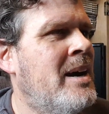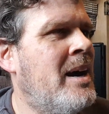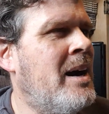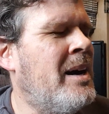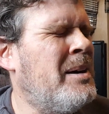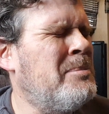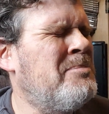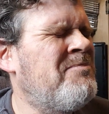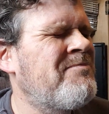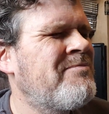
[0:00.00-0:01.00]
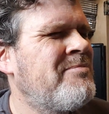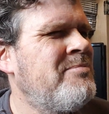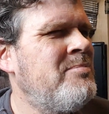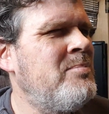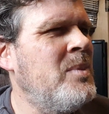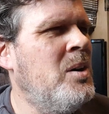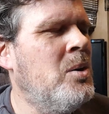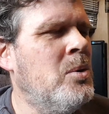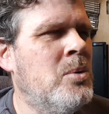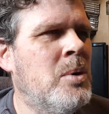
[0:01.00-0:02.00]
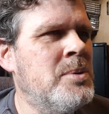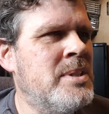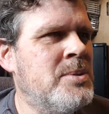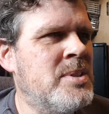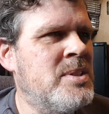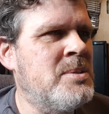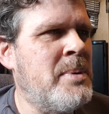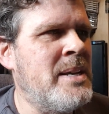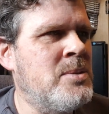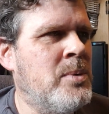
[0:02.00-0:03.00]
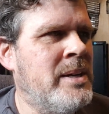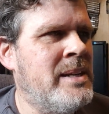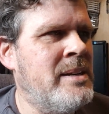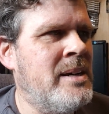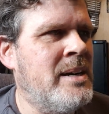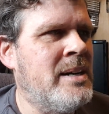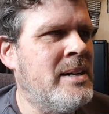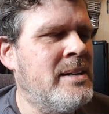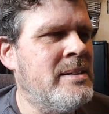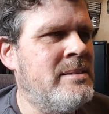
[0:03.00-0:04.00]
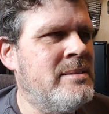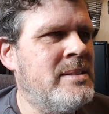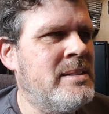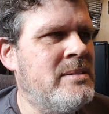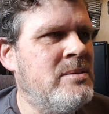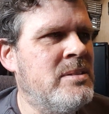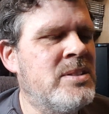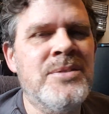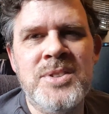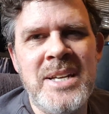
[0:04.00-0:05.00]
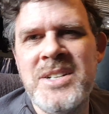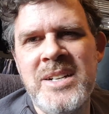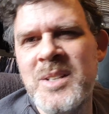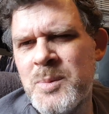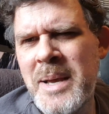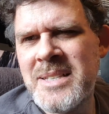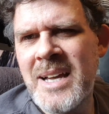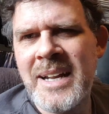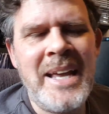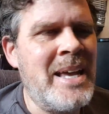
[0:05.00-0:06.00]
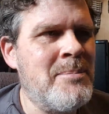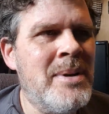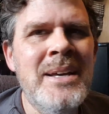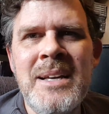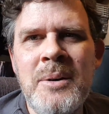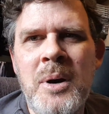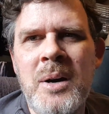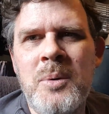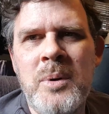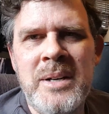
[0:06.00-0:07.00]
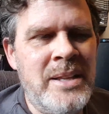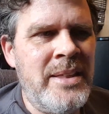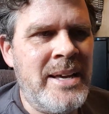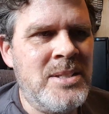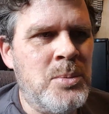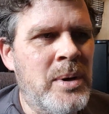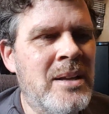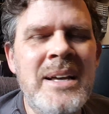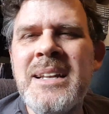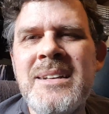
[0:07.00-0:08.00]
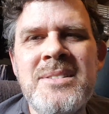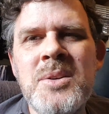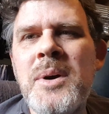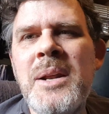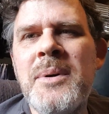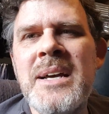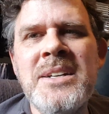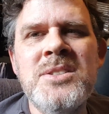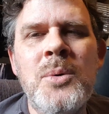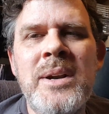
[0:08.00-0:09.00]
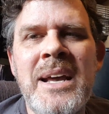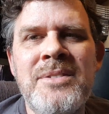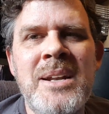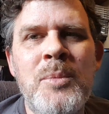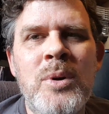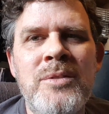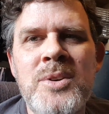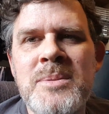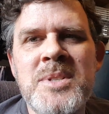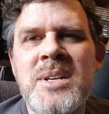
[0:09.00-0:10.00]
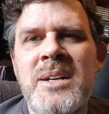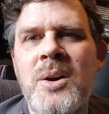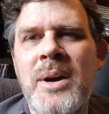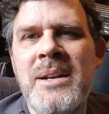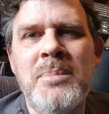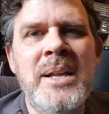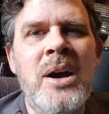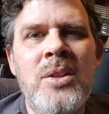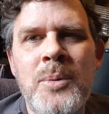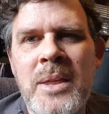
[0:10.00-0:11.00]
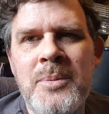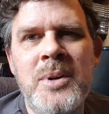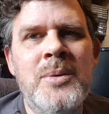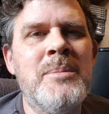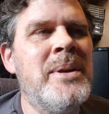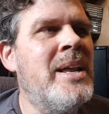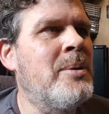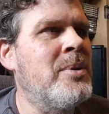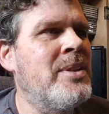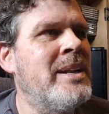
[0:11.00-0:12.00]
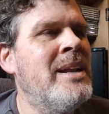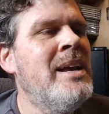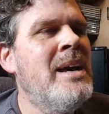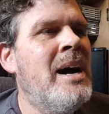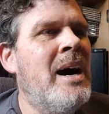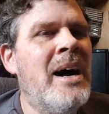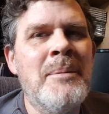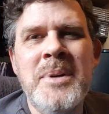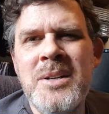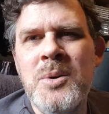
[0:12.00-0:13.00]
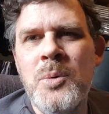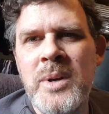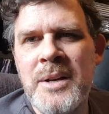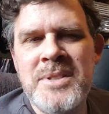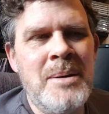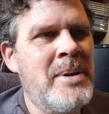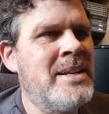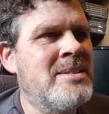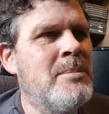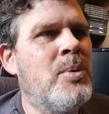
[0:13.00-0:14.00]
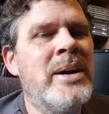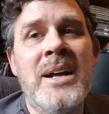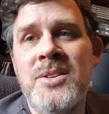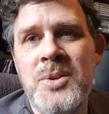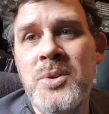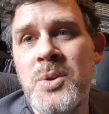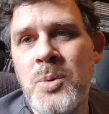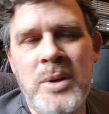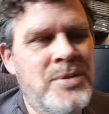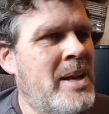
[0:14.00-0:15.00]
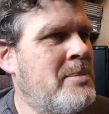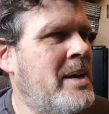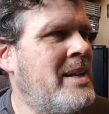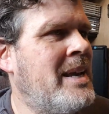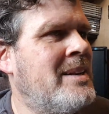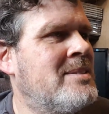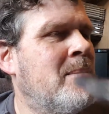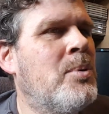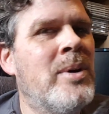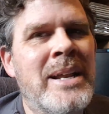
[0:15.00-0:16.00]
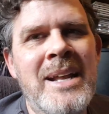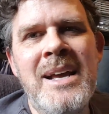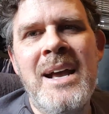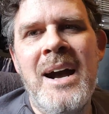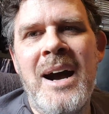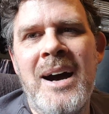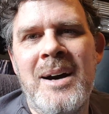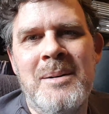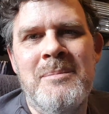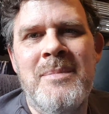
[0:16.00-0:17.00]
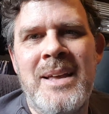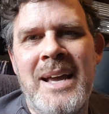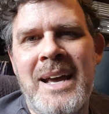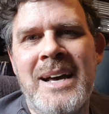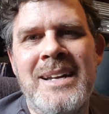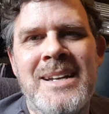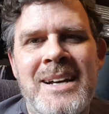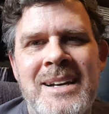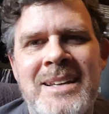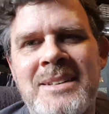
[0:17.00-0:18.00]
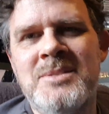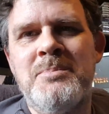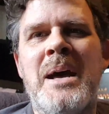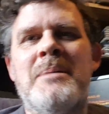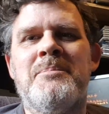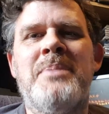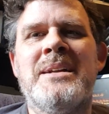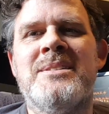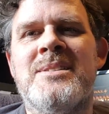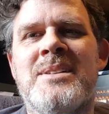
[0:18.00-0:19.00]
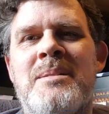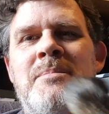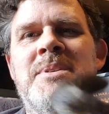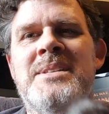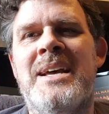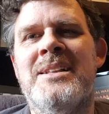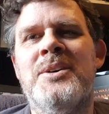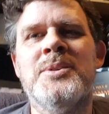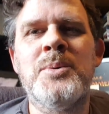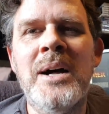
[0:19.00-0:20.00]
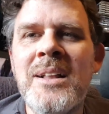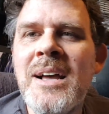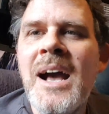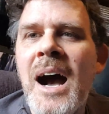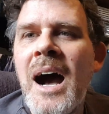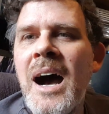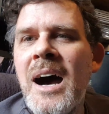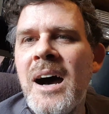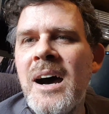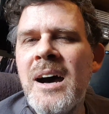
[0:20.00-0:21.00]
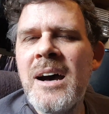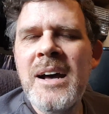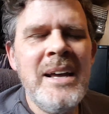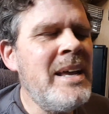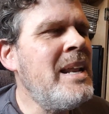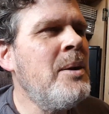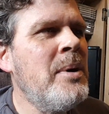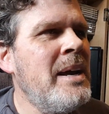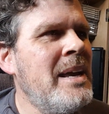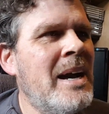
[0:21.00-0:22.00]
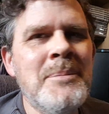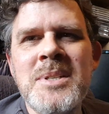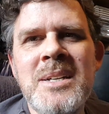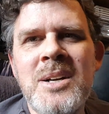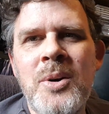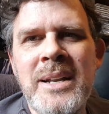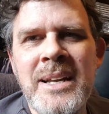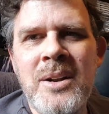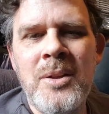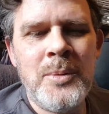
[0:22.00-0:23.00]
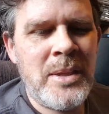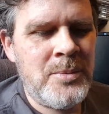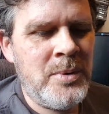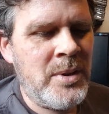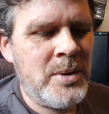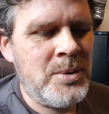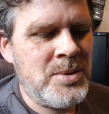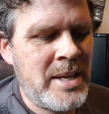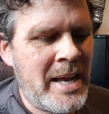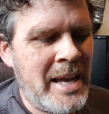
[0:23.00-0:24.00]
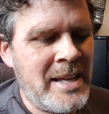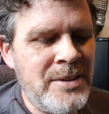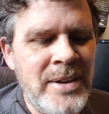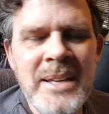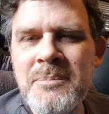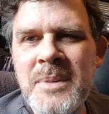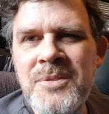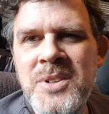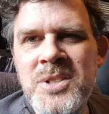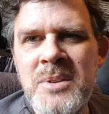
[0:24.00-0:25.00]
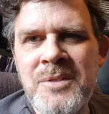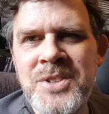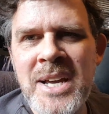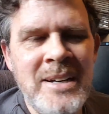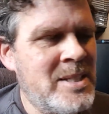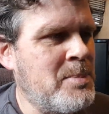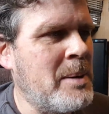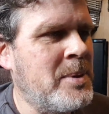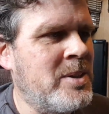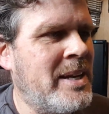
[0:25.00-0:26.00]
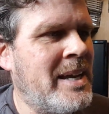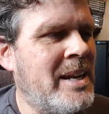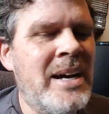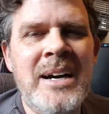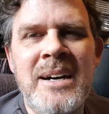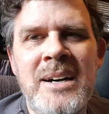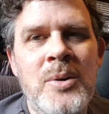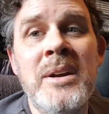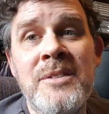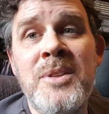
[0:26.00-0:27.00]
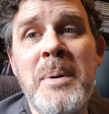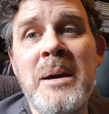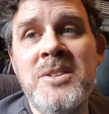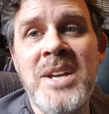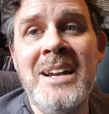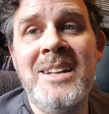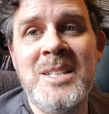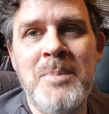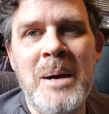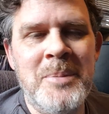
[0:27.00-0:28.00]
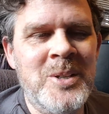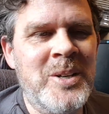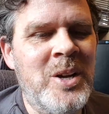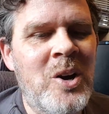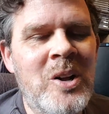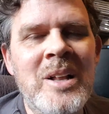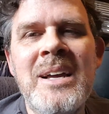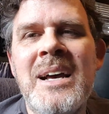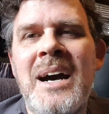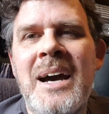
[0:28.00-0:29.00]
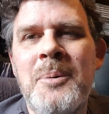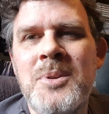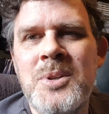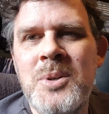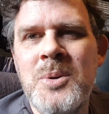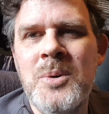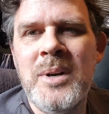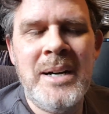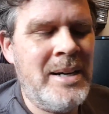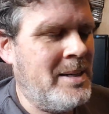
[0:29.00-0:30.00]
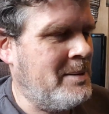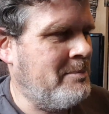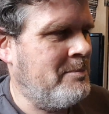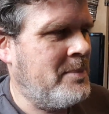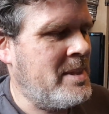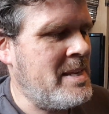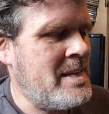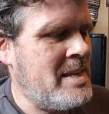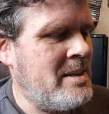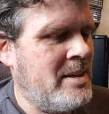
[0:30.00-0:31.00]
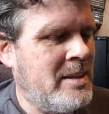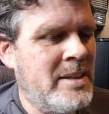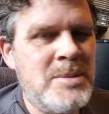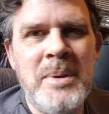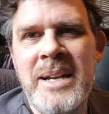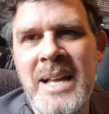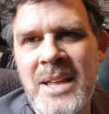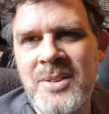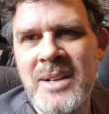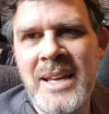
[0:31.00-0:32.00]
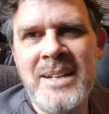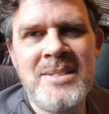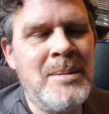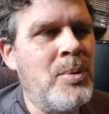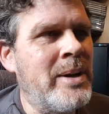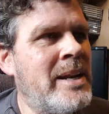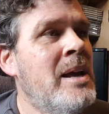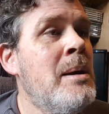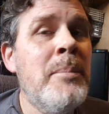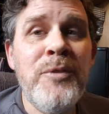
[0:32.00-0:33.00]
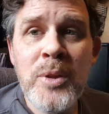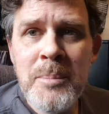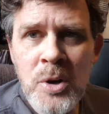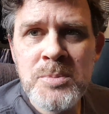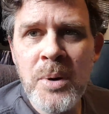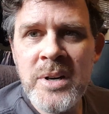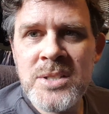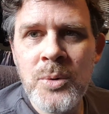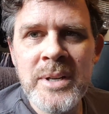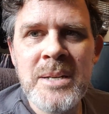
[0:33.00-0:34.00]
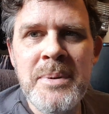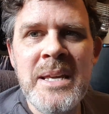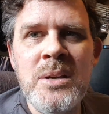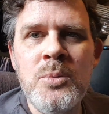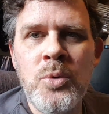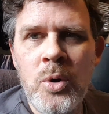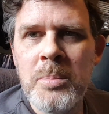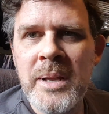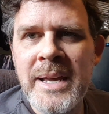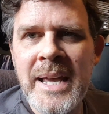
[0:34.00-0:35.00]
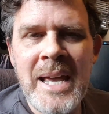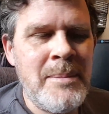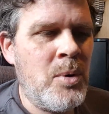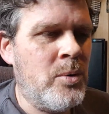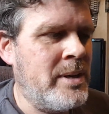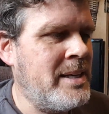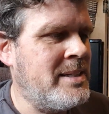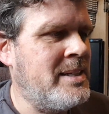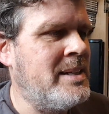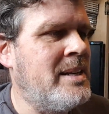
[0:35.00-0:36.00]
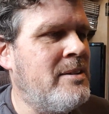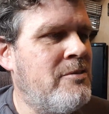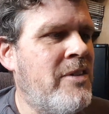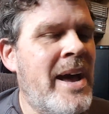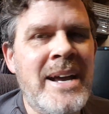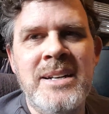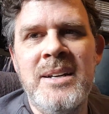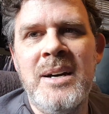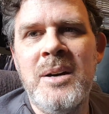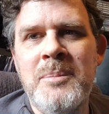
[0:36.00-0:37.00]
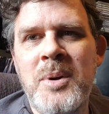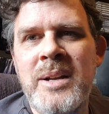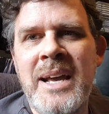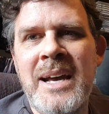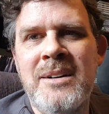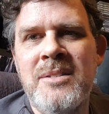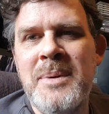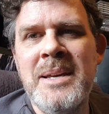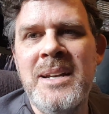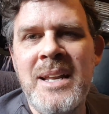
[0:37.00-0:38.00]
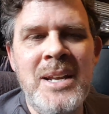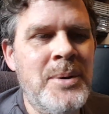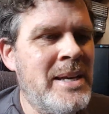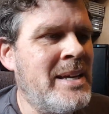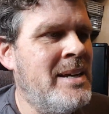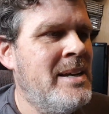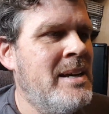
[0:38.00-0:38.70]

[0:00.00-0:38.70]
What was there was a space one, the Civilization in Space kind of game where it did that as well. And so anyway, I just don't want to have any more of those. I'm just going to go ahead and play all the way through and be done with it. I'm going to do a Wood Elves campaign at some point. I'll do the Dwarf campaign again at some point. His Patches has come to say hello as well. Anyway, I'm just going to go ahead and get all the way through those. And if the channel gets popular again, or if the channel gets popular at all, I will do the Let's Play Together again at some point. But for the most part, it's going to be role-playing game oriented. In fact, I'm going to be continuing